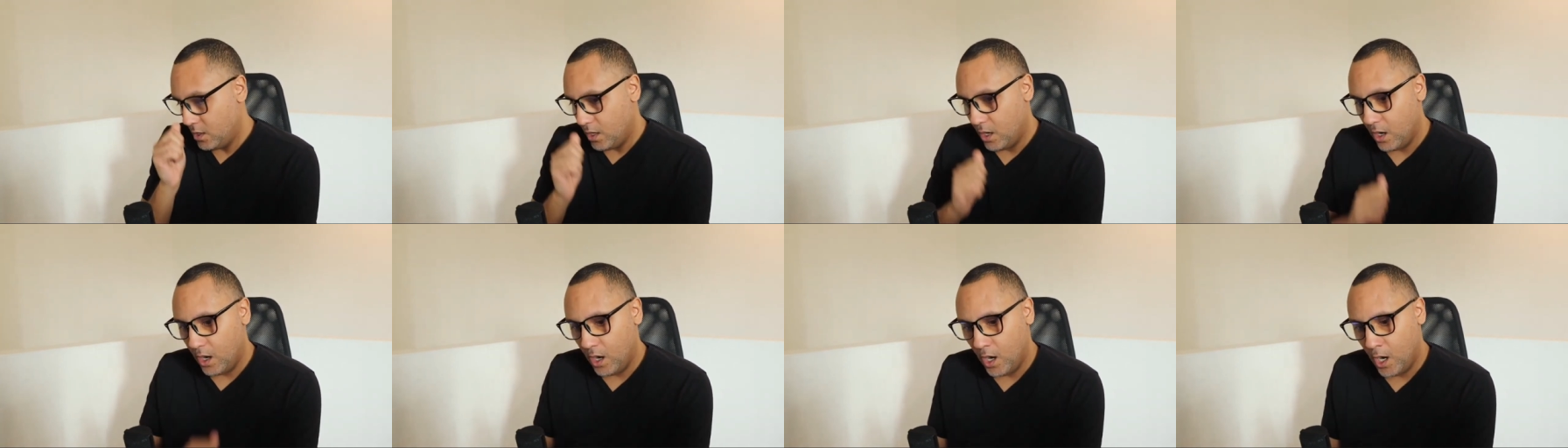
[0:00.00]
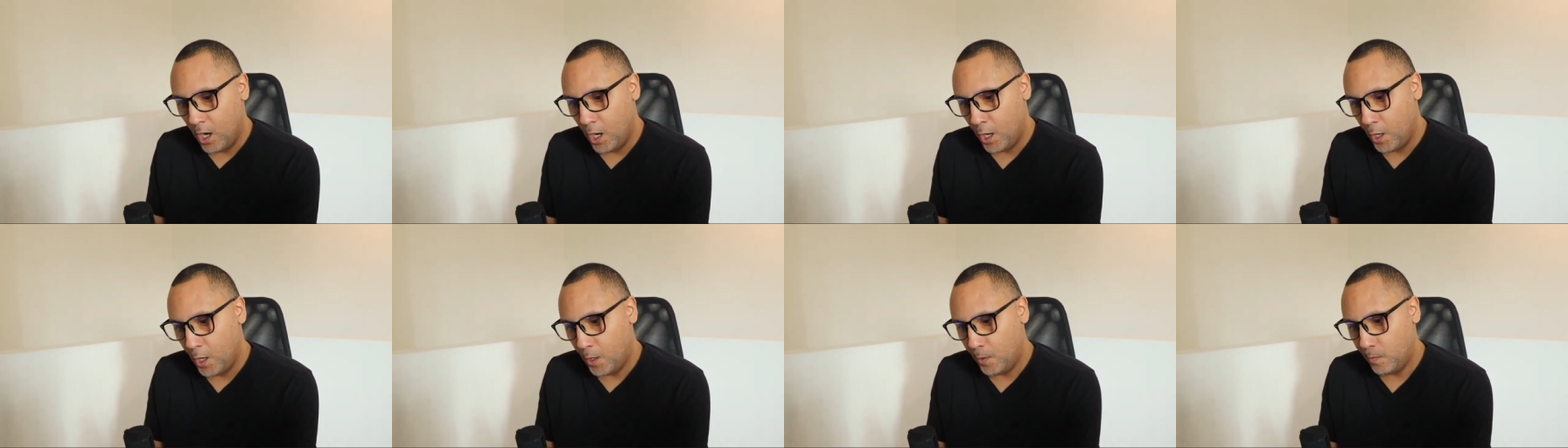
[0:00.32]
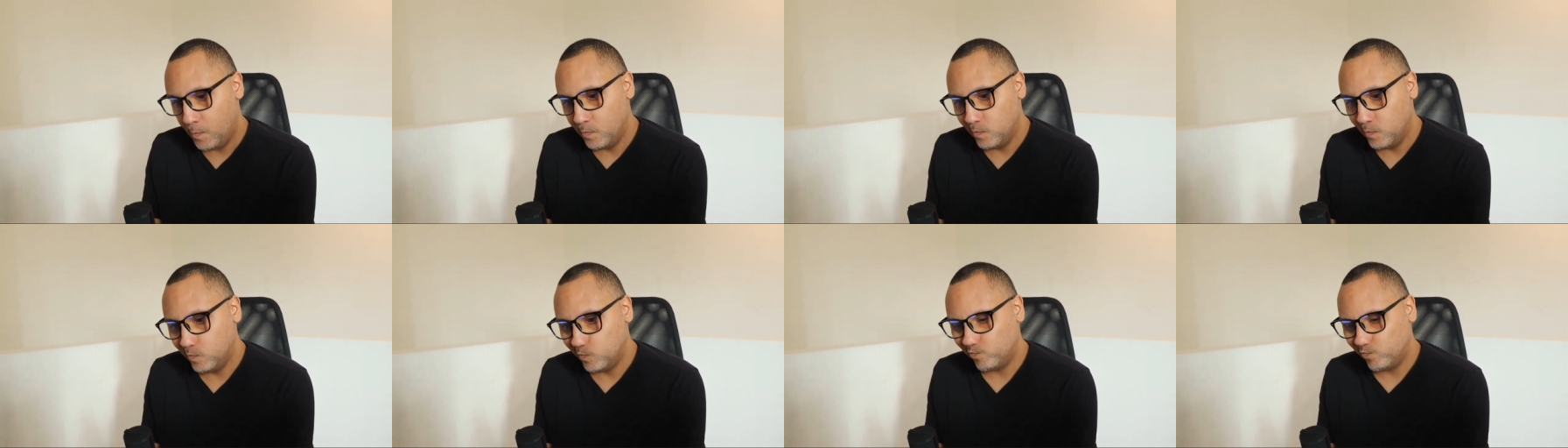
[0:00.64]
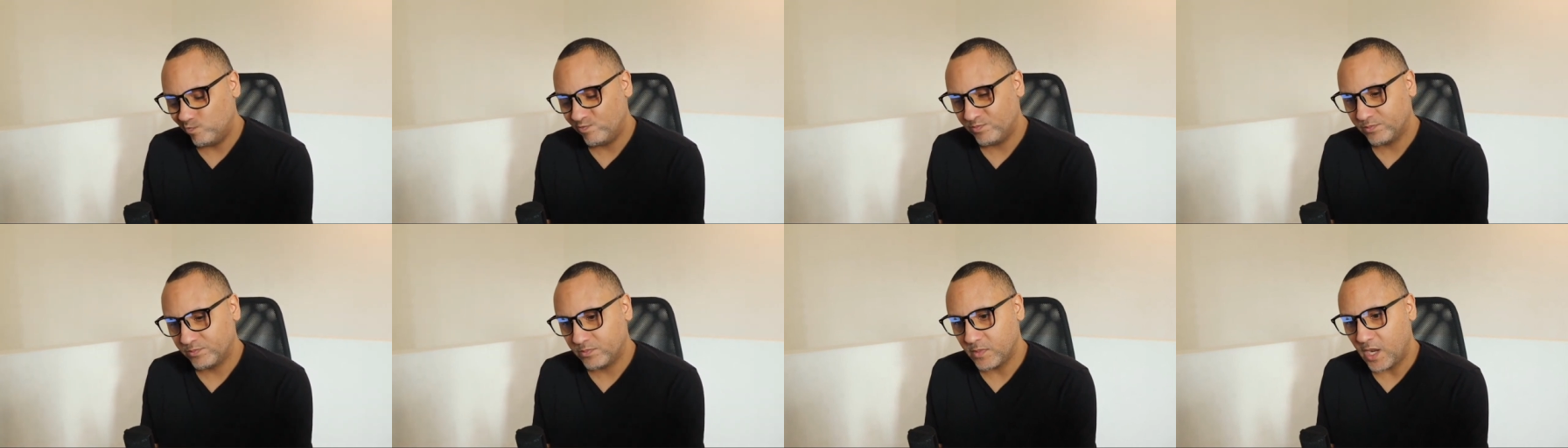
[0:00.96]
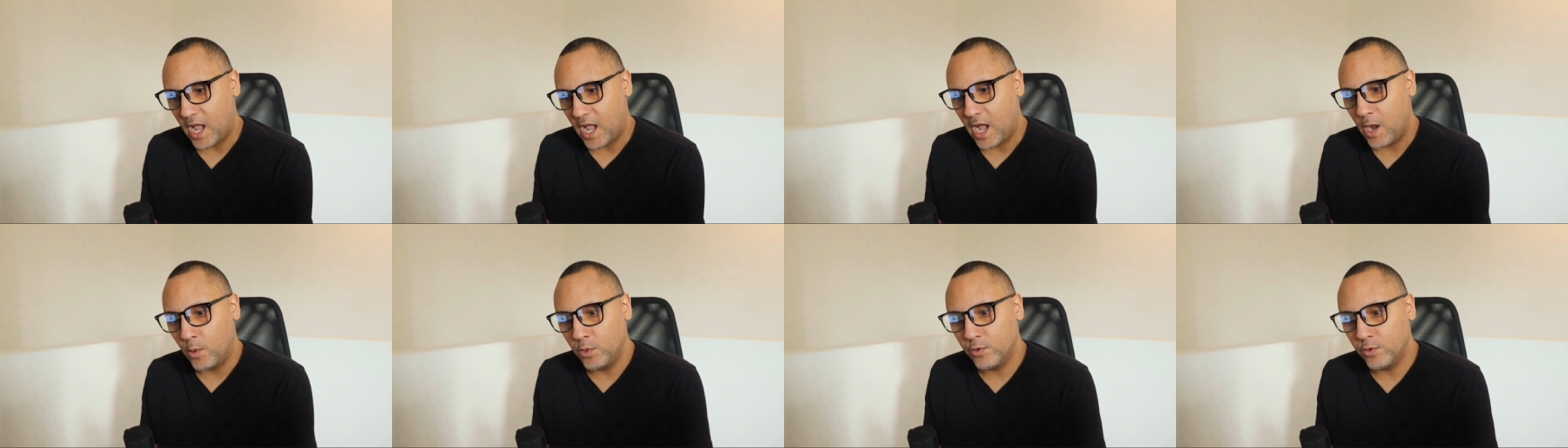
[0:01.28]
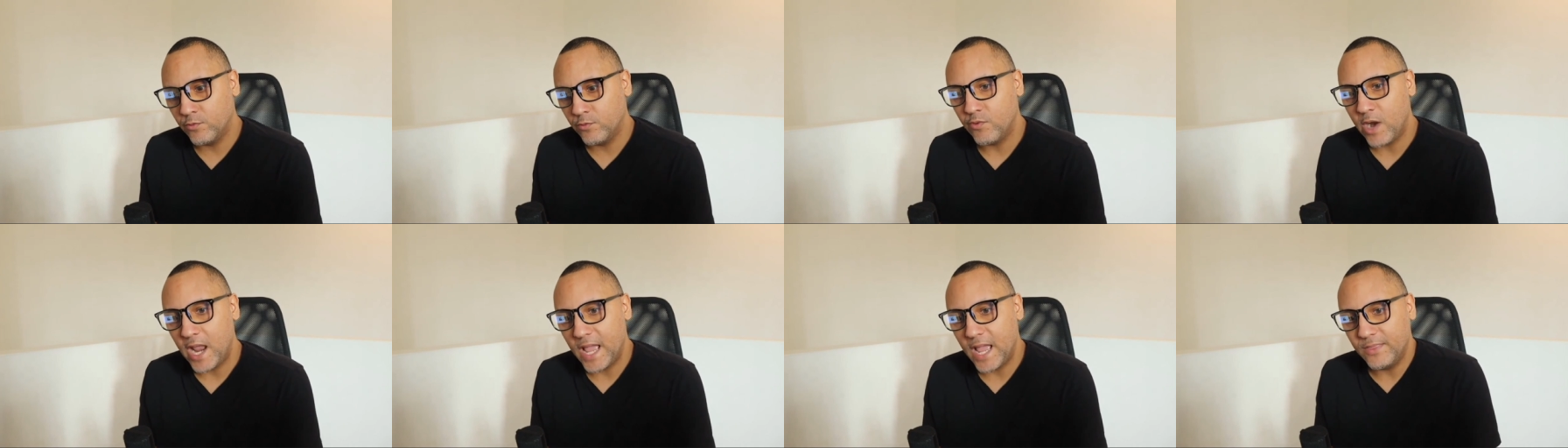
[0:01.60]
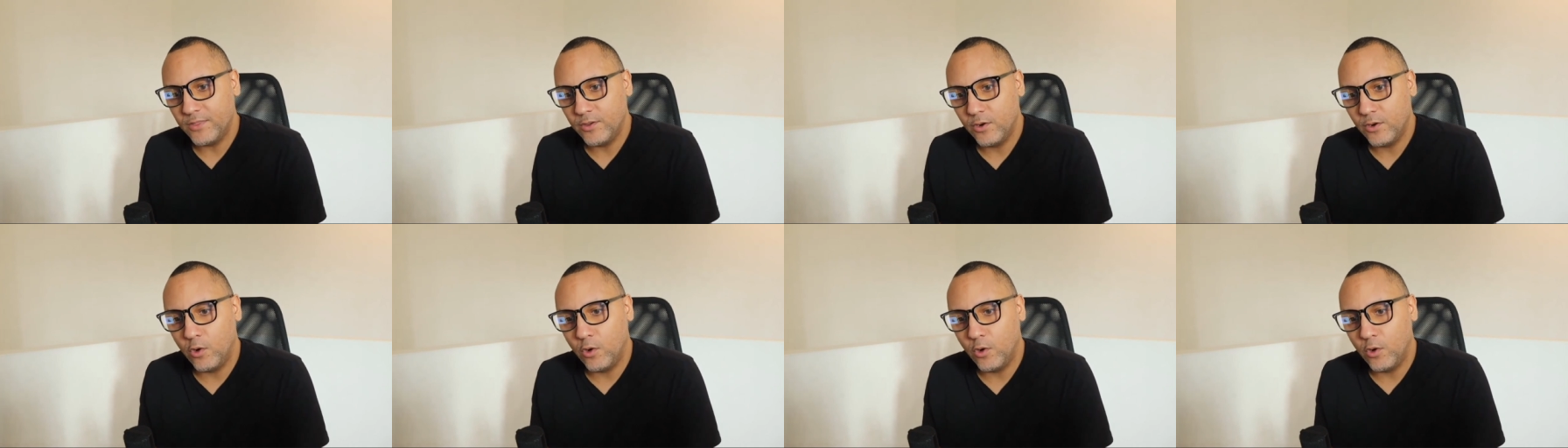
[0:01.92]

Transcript: um, I would rather